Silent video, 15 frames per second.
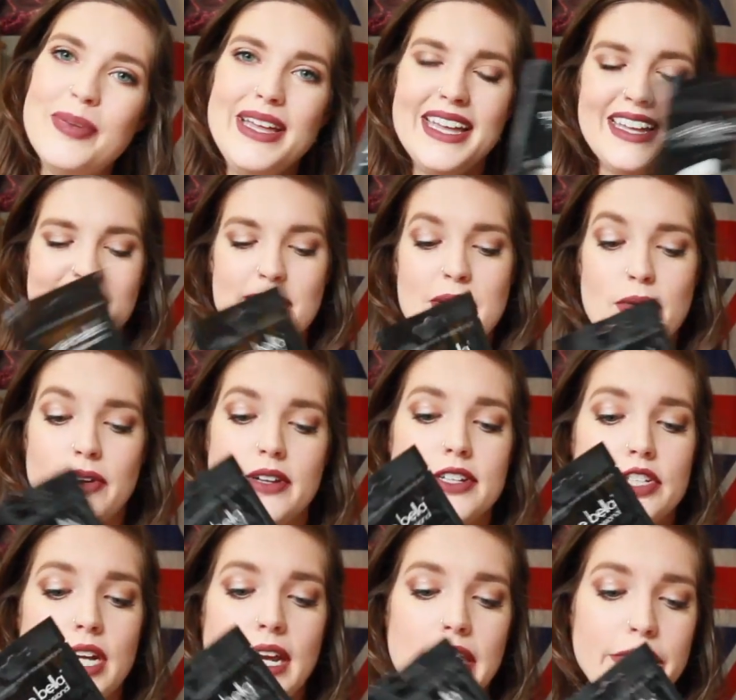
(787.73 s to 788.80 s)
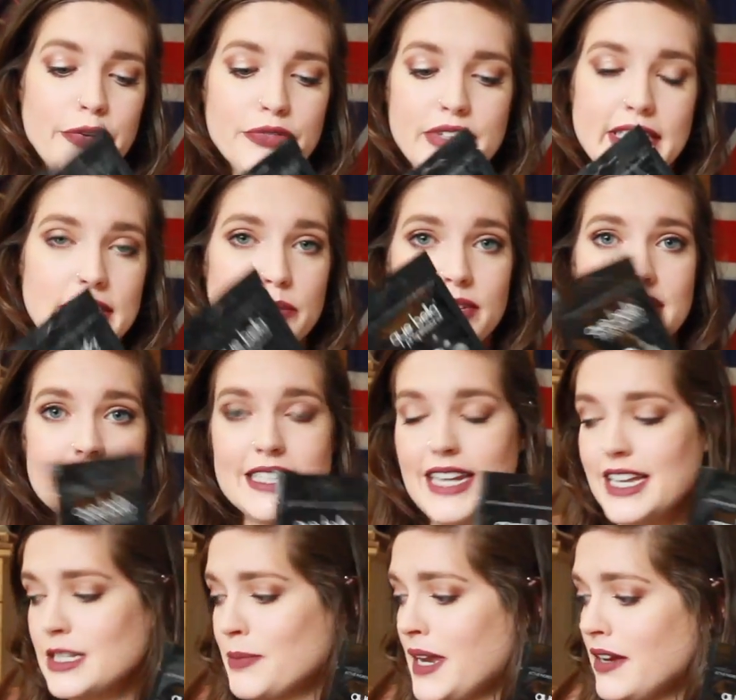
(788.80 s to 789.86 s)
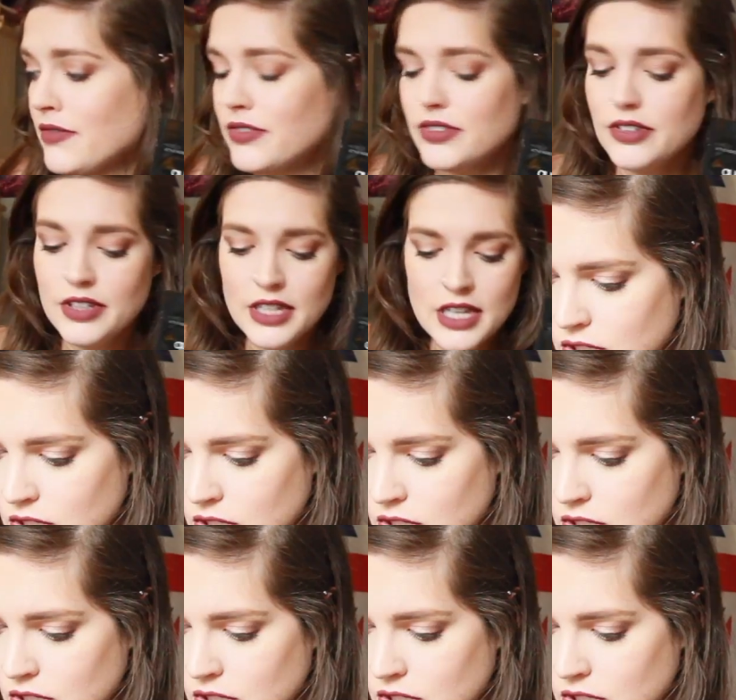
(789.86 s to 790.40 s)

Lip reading: but I wanted to try it. Hopefully this one isn't as painful.